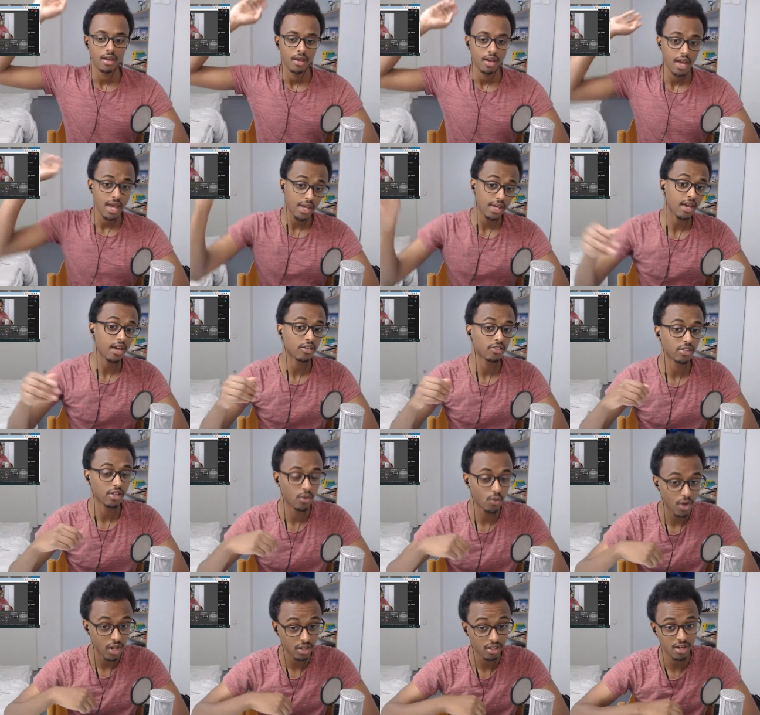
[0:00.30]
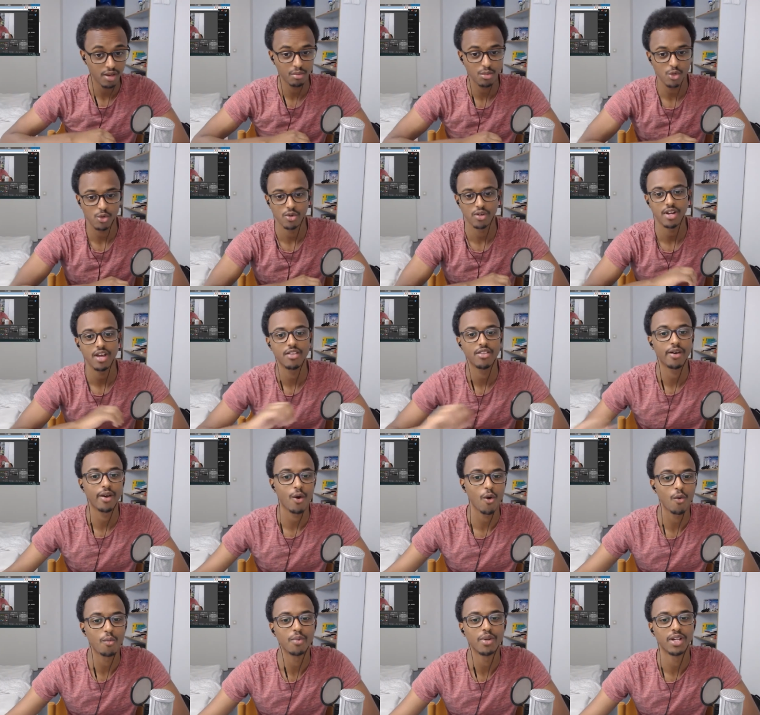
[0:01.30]
Hey guys and welcome to another
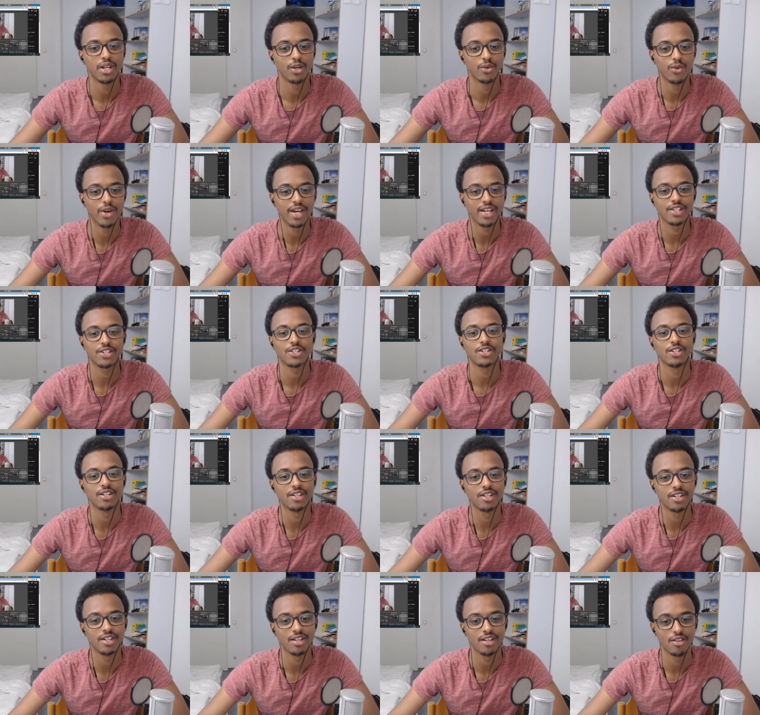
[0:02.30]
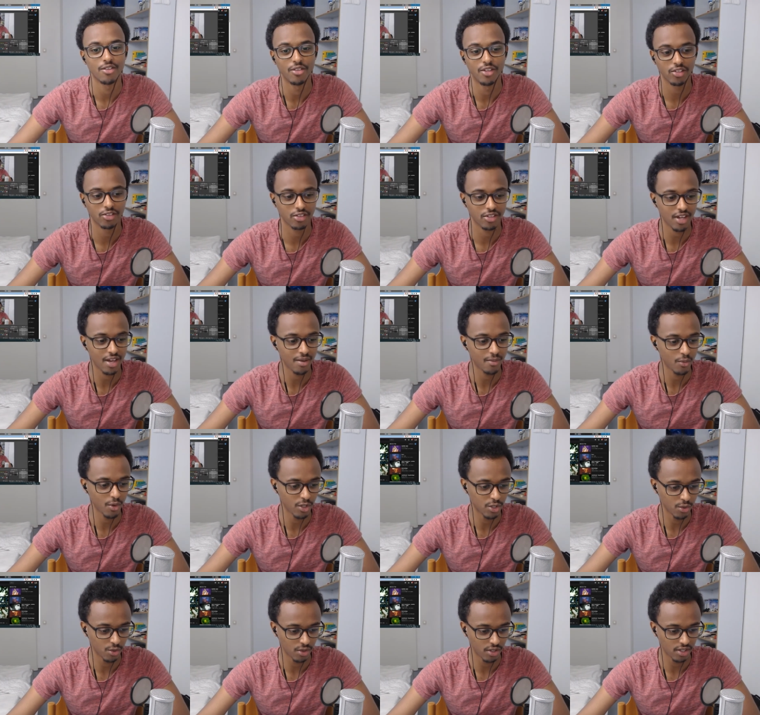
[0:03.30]
opening reaction. This time we're
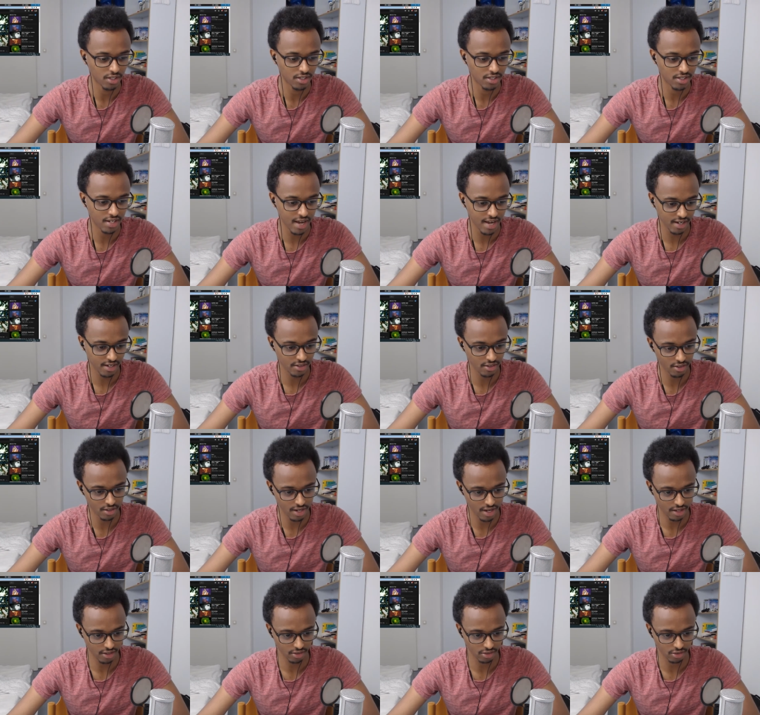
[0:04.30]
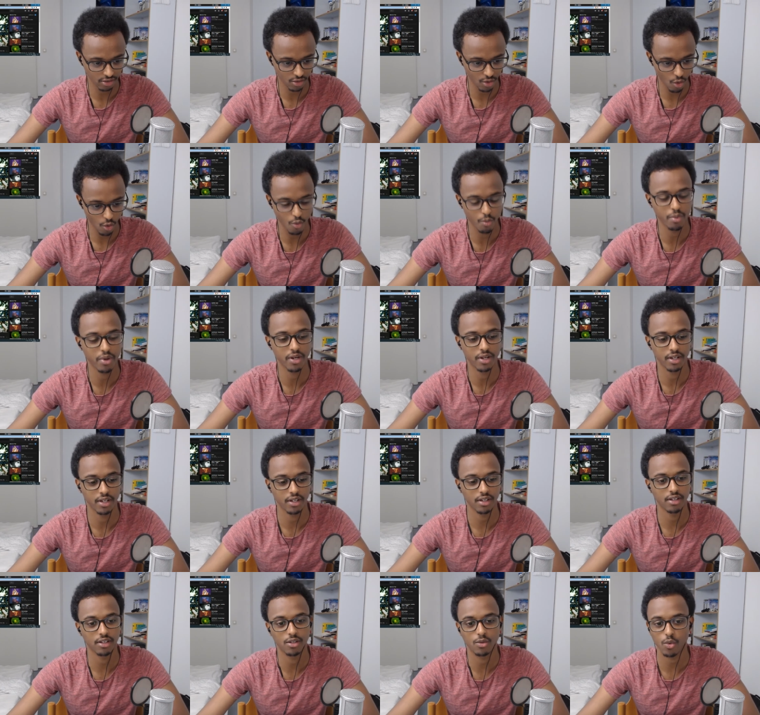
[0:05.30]
doing Texhnolyze
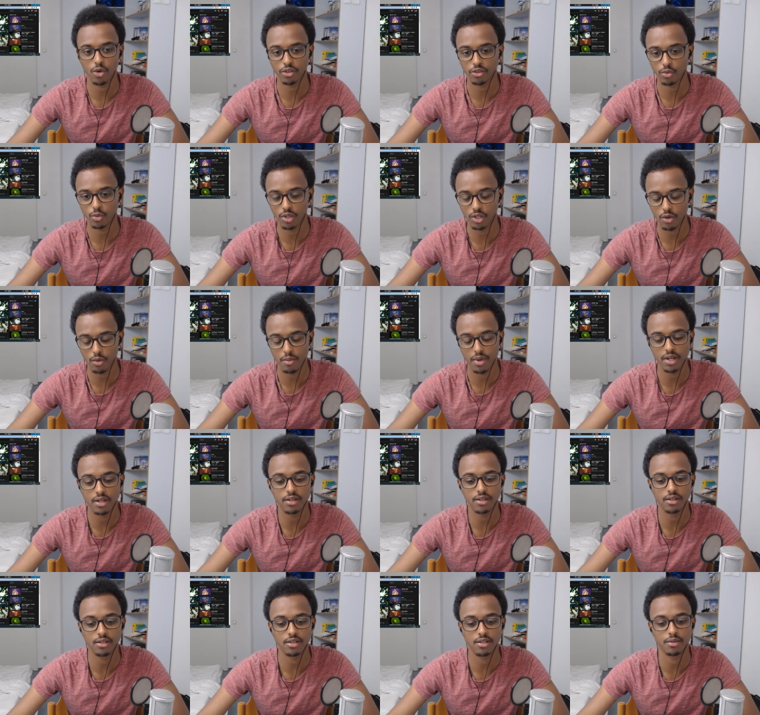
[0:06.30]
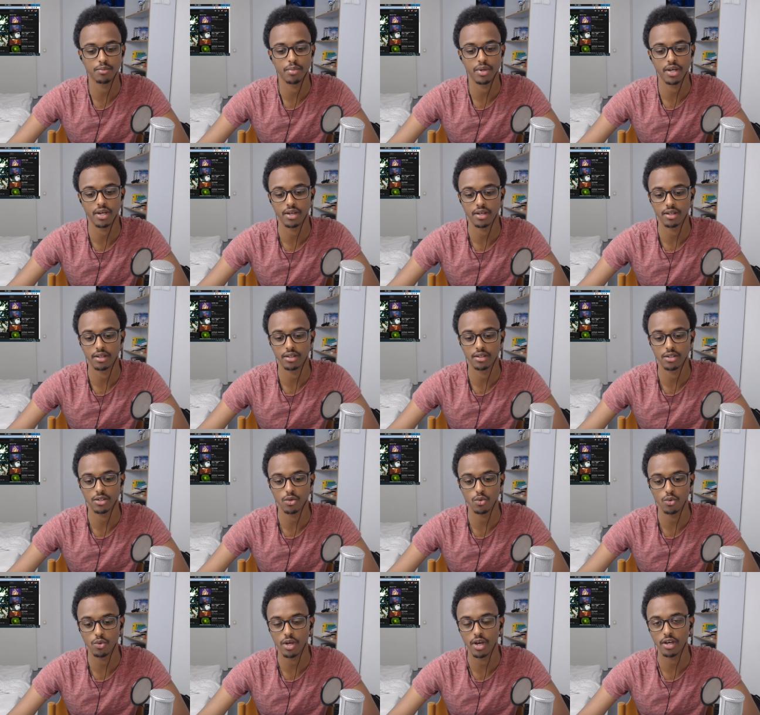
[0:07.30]
opening. It was recommended by
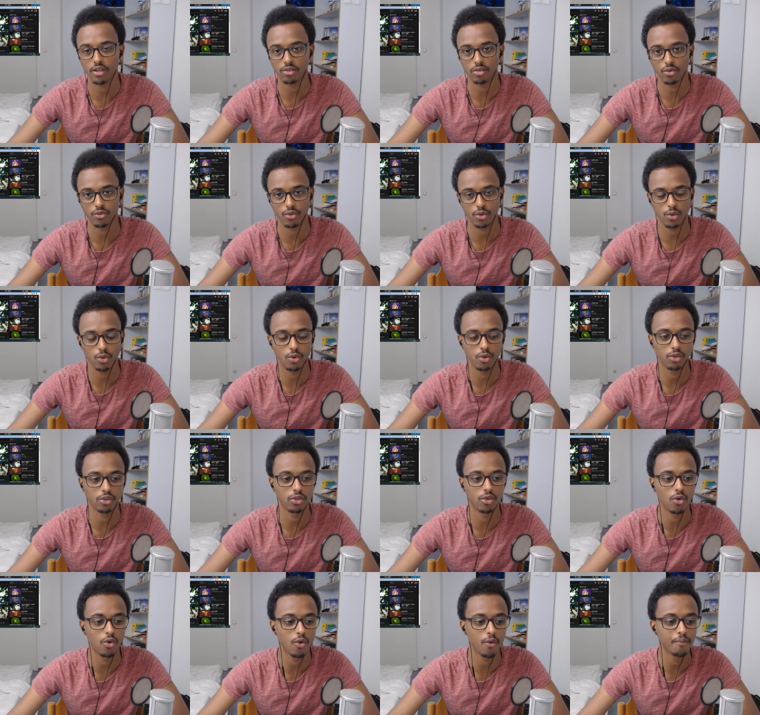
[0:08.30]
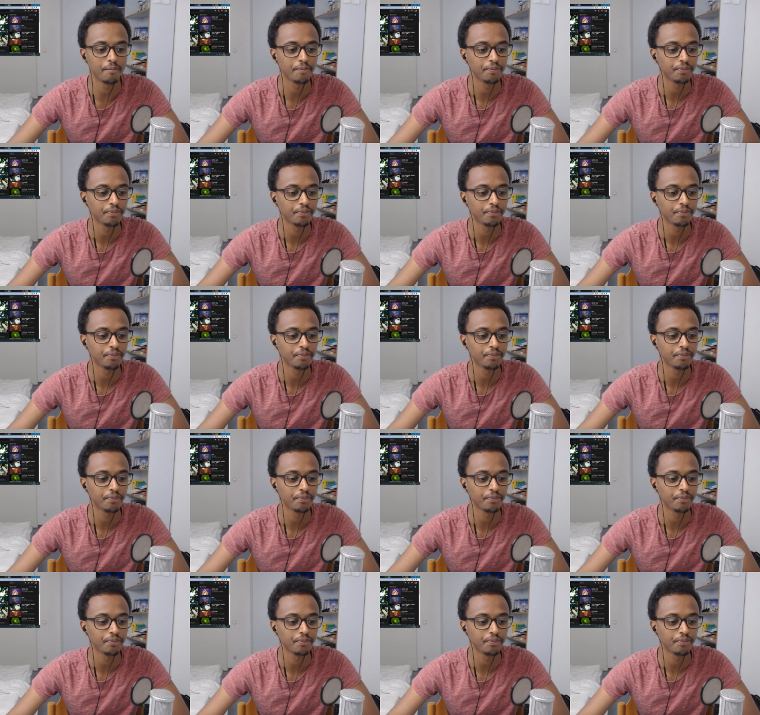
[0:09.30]
two guys of you, so